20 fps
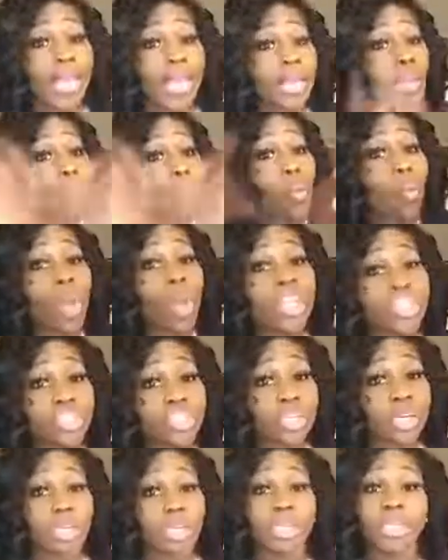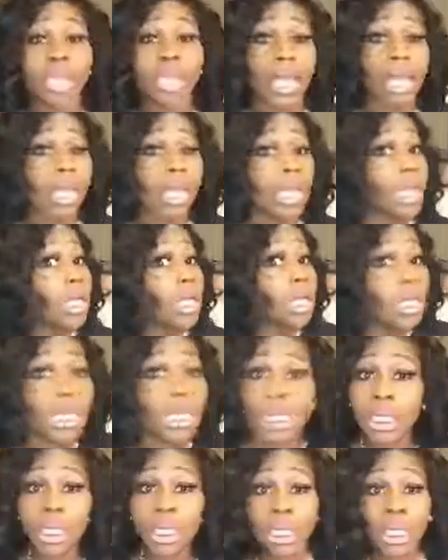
like questioning, like,